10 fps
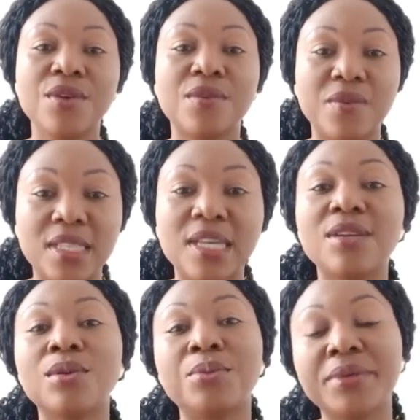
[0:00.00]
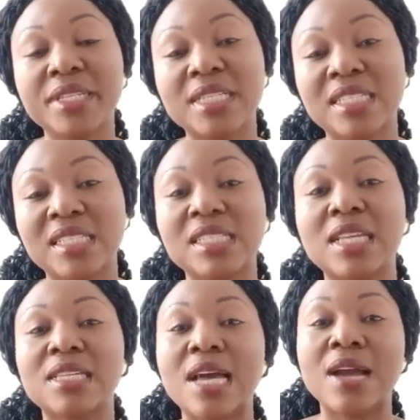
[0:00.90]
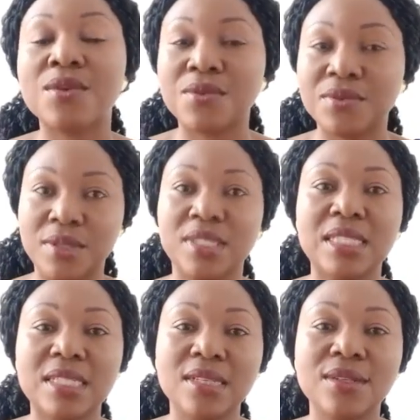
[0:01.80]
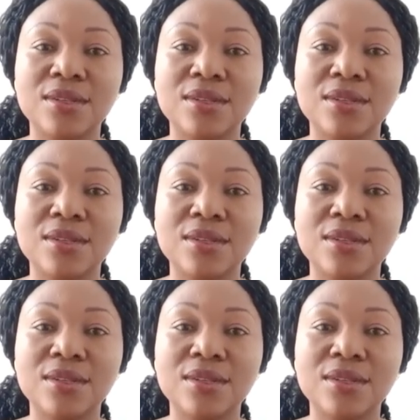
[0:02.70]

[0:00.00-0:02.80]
your father, your brothers and sisters, and your friends.